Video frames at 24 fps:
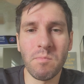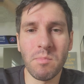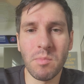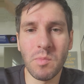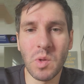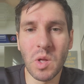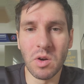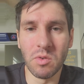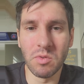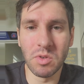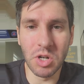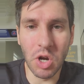
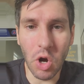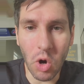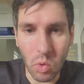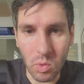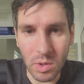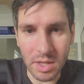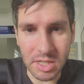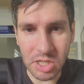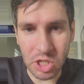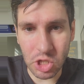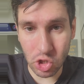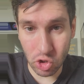you know,
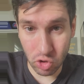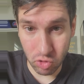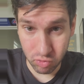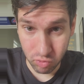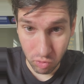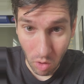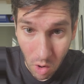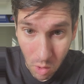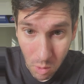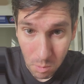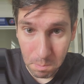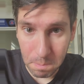Nolan's
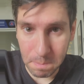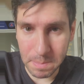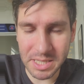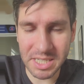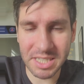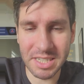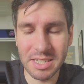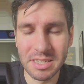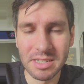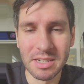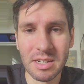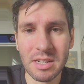
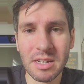tropes,